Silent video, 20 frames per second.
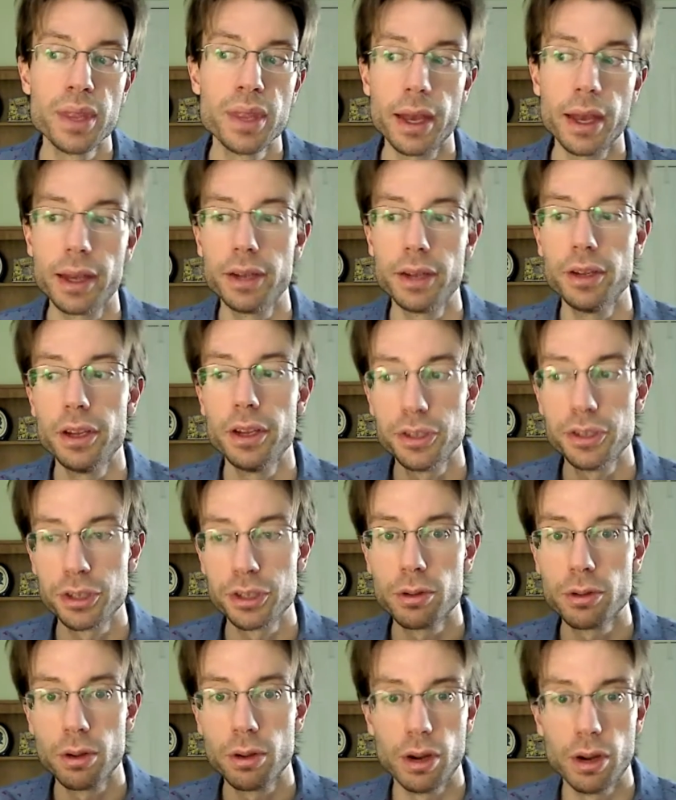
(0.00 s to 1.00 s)
And it's
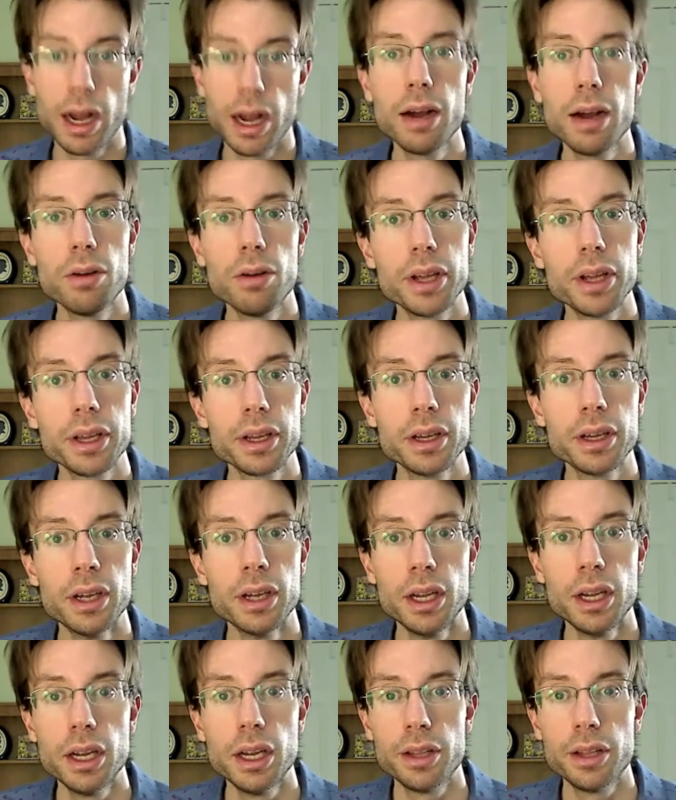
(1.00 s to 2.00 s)
through allowing
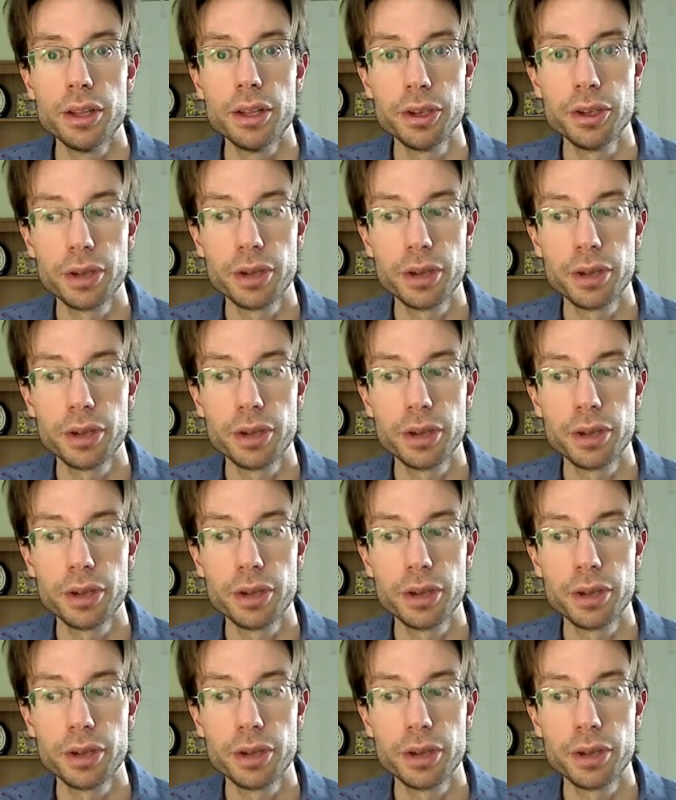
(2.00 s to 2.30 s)
that you